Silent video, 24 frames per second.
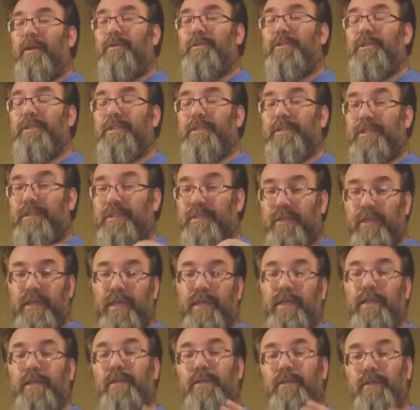She just
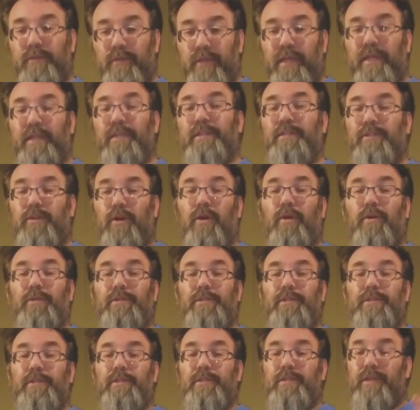
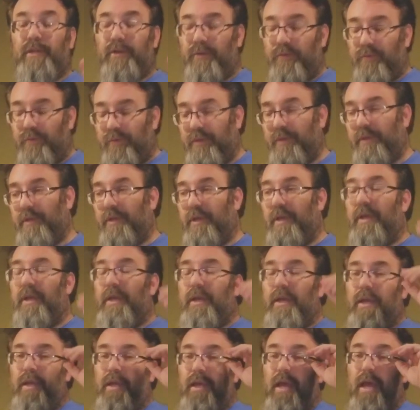installs. So
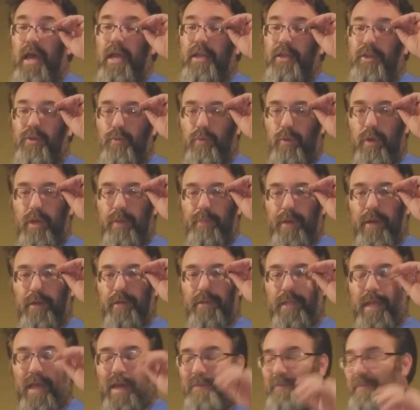I do worry about
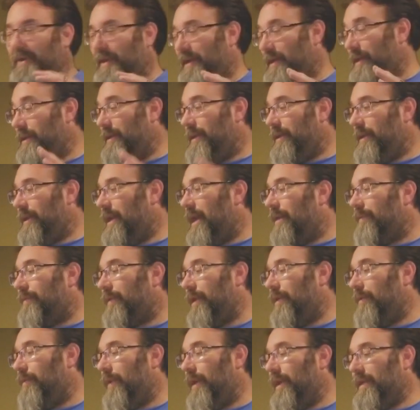that, but not
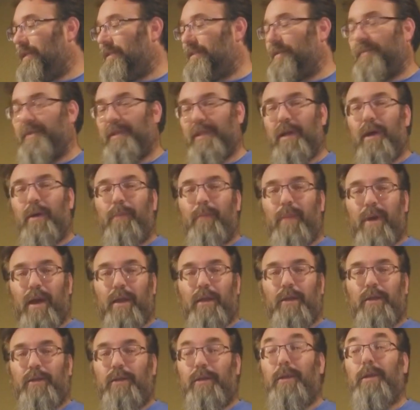right away. It's something I'll
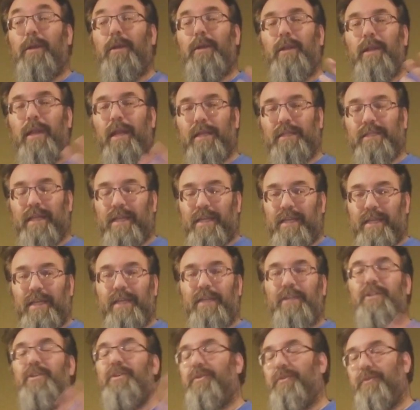monitor, and as I
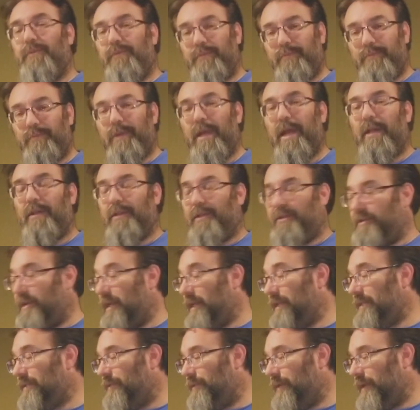need to, I'll
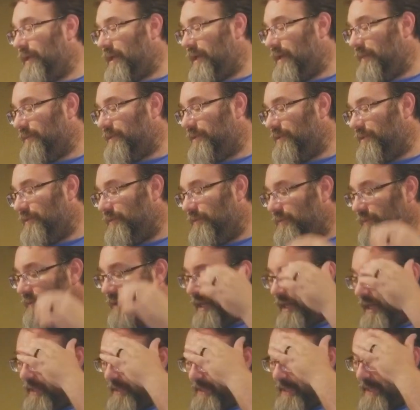address it when it comes to
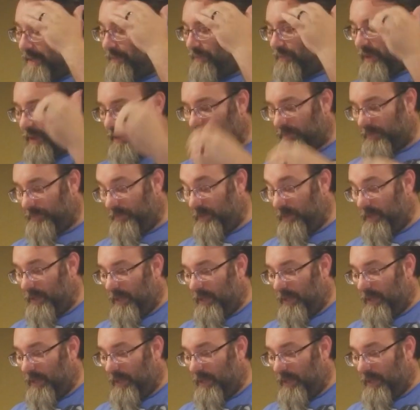that problem.